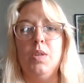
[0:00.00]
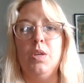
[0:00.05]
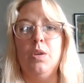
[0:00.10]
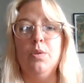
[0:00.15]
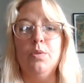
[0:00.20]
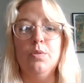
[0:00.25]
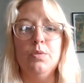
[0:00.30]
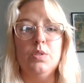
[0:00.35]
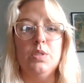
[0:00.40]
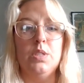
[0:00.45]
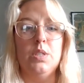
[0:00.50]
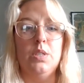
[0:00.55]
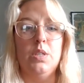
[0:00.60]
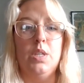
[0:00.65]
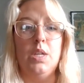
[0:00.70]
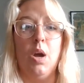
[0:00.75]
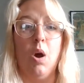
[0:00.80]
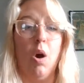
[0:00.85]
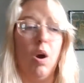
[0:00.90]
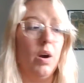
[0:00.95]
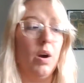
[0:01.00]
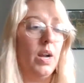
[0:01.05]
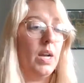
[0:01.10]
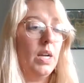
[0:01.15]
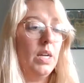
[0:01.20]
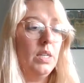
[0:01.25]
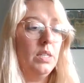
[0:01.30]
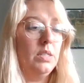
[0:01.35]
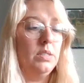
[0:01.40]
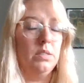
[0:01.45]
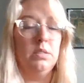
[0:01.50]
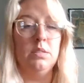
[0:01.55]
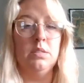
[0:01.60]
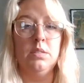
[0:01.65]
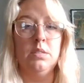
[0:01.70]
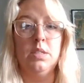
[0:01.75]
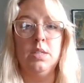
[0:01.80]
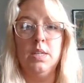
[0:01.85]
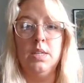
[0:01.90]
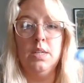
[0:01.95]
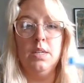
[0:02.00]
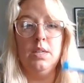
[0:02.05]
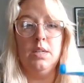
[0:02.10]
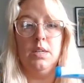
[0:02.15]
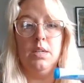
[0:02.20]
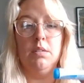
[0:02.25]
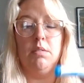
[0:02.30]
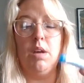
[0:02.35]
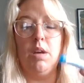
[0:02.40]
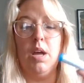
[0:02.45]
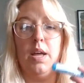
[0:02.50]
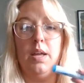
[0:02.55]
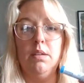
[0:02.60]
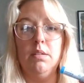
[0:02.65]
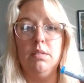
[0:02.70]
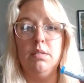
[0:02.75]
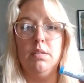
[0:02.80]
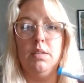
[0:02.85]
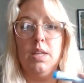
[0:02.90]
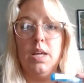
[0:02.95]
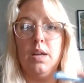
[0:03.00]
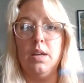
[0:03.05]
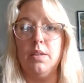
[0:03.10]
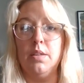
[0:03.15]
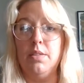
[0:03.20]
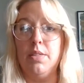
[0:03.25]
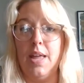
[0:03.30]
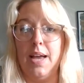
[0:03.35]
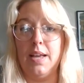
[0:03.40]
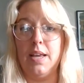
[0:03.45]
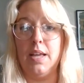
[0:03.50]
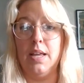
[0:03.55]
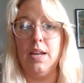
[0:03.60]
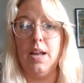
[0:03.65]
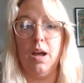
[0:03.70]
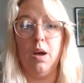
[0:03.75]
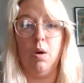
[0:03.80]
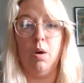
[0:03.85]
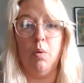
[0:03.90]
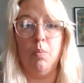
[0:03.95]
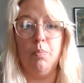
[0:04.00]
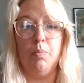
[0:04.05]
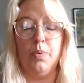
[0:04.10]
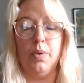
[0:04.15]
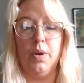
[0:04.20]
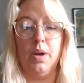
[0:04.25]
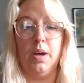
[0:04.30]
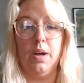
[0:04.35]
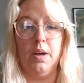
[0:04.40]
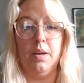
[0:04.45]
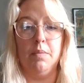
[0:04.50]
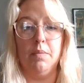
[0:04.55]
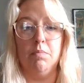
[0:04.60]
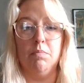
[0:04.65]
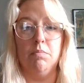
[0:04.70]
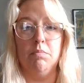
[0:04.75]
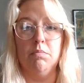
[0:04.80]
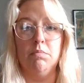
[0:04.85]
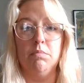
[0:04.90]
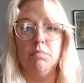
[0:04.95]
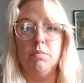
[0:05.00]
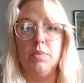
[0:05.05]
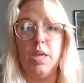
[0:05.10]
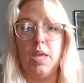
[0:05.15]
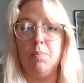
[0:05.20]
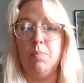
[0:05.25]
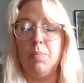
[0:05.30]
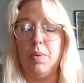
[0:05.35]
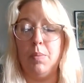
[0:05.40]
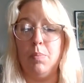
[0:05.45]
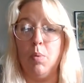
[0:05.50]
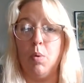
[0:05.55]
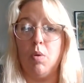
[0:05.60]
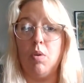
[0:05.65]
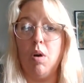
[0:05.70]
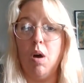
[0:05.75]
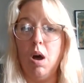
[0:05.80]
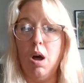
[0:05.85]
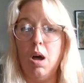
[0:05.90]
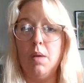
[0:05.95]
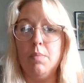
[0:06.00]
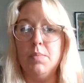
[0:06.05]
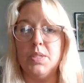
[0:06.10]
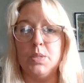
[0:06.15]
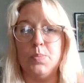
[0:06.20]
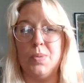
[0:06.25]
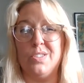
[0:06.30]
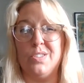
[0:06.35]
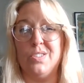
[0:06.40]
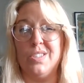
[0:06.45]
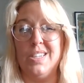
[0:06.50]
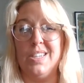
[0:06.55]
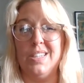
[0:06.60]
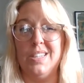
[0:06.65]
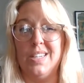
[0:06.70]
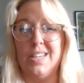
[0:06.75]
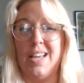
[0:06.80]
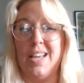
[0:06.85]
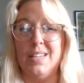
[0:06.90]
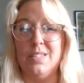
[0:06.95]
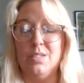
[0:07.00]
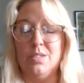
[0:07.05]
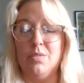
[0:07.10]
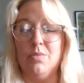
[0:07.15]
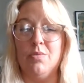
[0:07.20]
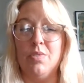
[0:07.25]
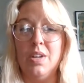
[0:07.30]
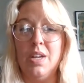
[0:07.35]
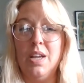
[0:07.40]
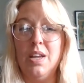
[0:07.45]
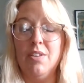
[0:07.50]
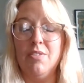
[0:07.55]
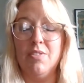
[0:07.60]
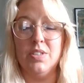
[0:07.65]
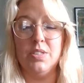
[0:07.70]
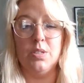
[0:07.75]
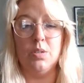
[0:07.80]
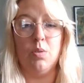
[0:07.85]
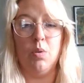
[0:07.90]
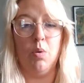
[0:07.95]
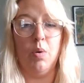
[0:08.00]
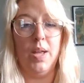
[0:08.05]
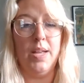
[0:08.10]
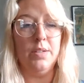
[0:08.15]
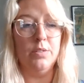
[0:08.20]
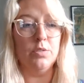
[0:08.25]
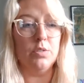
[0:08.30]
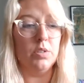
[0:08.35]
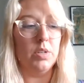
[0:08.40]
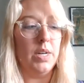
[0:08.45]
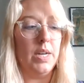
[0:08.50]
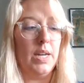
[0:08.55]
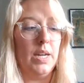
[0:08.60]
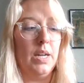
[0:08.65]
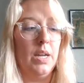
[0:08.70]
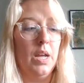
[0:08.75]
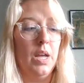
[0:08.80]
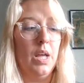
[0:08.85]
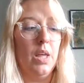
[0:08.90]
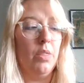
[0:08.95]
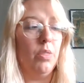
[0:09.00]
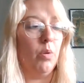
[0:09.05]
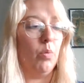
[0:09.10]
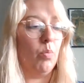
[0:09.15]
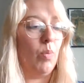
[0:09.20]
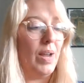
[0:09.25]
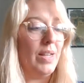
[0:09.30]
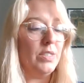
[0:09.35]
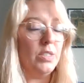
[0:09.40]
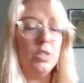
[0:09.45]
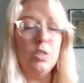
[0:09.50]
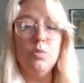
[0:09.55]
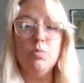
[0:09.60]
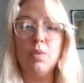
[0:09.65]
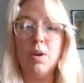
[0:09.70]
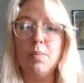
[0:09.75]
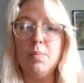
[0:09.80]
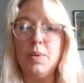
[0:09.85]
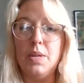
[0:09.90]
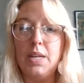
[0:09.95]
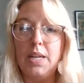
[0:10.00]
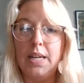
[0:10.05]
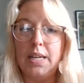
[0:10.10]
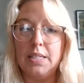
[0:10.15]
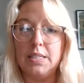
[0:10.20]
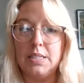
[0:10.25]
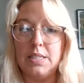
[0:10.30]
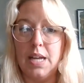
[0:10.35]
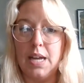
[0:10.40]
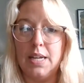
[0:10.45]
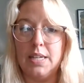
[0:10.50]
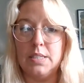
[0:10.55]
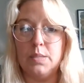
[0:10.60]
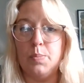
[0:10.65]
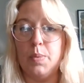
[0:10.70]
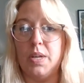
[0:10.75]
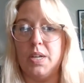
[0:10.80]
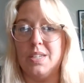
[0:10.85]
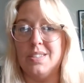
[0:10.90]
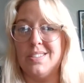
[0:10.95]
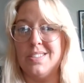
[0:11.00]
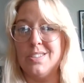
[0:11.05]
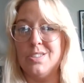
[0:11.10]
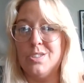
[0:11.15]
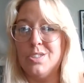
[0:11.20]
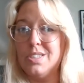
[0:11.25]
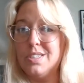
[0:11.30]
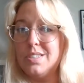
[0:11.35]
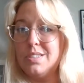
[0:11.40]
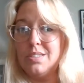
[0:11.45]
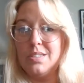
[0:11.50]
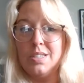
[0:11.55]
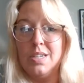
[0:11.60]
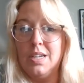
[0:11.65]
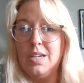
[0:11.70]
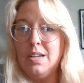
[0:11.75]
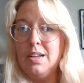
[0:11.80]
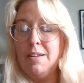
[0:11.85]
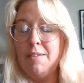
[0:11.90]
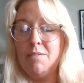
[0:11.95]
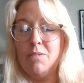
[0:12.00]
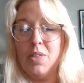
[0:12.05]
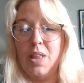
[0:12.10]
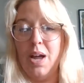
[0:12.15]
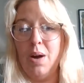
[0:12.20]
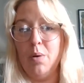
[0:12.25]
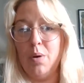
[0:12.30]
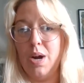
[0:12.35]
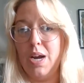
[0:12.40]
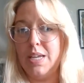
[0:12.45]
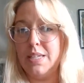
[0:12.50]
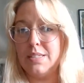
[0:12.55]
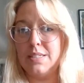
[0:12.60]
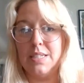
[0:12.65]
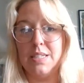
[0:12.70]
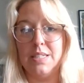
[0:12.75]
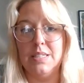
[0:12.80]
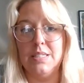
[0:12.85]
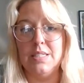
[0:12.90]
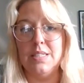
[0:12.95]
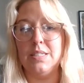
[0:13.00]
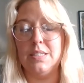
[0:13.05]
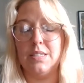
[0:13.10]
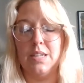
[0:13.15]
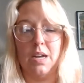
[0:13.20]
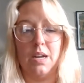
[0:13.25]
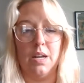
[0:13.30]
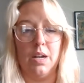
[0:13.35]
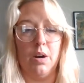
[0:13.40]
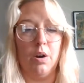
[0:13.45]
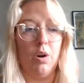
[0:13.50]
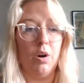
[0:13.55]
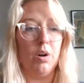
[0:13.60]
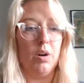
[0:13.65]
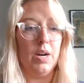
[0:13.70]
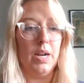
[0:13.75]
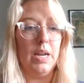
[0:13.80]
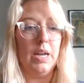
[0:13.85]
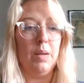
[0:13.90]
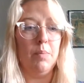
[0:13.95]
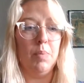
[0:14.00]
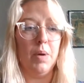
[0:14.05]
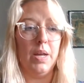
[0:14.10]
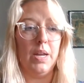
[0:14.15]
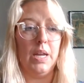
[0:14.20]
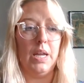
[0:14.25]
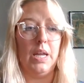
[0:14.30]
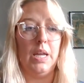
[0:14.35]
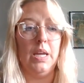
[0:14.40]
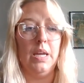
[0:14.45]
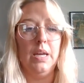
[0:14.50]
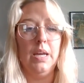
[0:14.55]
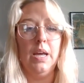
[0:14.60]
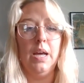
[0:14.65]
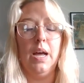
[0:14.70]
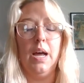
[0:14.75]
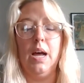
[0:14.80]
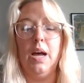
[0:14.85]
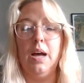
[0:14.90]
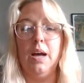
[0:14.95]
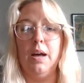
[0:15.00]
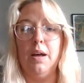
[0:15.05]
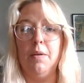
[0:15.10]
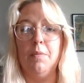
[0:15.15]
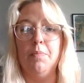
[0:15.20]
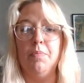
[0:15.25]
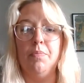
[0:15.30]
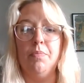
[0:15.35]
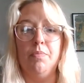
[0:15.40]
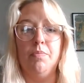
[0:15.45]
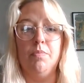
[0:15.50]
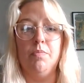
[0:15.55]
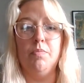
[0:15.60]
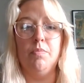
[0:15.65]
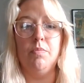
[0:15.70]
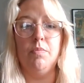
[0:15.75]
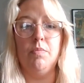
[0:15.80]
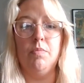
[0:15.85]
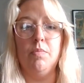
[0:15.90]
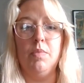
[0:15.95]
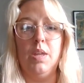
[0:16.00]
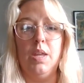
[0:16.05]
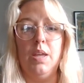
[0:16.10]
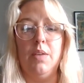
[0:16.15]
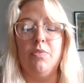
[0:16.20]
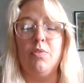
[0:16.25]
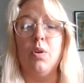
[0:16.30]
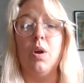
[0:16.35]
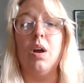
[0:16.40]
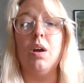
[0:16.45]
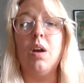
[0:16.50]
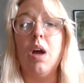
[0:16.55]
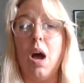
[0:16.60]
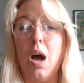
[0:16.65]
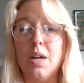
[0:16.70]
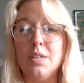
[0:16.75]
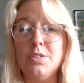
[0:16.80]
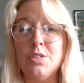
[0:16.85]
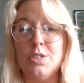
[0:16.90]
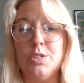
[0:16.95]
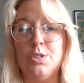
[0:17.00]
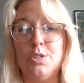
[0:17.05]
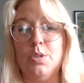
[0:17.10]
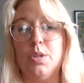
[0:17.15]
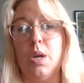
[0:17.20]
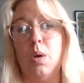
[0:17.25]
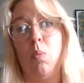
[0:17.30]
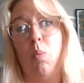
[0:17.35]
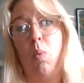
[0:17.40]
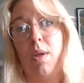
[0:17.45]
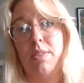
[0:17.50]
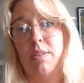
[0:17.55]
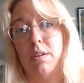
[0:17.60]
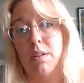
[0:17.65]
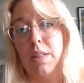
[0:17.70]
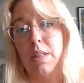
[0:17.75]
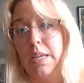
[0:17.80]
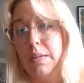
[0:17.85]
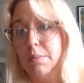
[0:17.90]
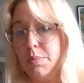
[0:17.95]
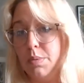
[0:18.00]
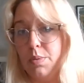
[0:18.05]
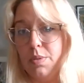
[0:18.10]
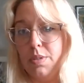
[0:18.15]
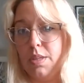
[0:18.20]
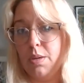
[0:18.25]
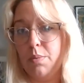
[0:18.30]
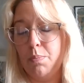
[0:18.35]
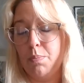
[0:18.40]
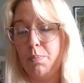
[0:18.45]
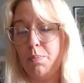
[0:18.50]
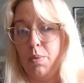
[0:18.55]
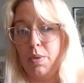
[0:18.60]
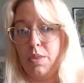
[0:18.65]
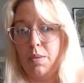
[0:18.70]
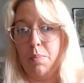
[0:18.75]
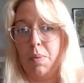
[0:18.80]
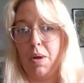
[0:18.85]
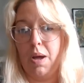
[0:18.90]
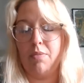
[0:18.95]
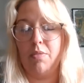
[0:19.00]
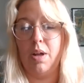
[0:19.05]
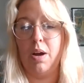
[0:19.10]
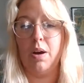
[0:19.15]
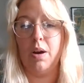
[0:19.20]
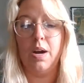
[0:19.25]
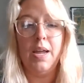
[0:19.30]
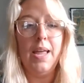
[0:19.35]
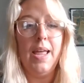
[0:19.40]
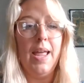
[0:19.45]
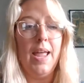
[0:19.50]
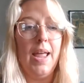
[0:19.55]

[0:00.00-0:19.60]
Use the arnica. Okay, that can help keep people calm, especially in the case of physical injury. The rescue remedy is nice because it's just flower essence. It's not going to hurt anybody. If they're unconscious, you can wet their lips with the Bach flower.